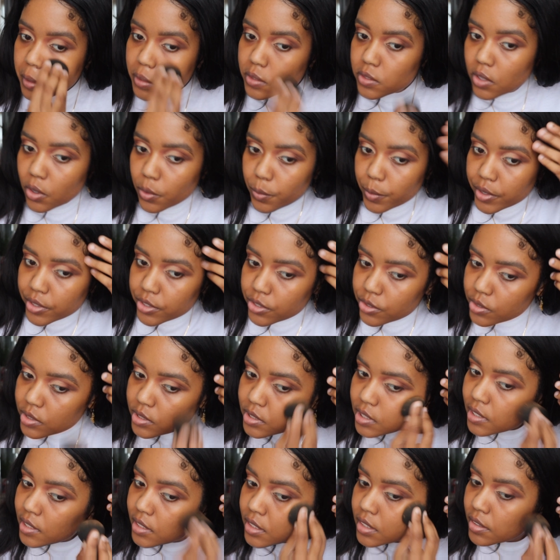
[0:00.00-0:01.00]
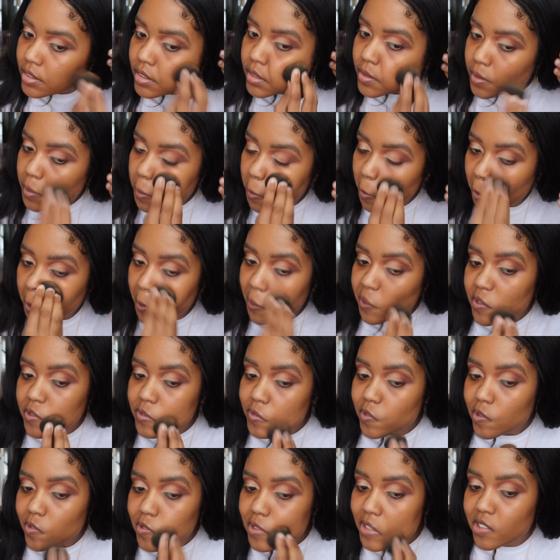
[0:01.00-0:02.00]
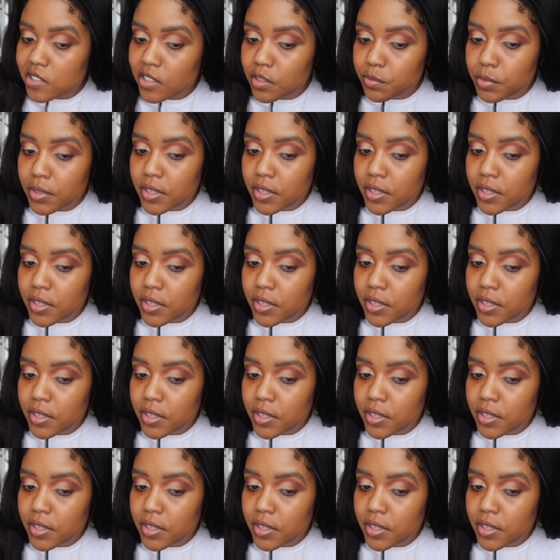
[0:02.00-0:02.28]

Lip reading: So we're using the NARS foundation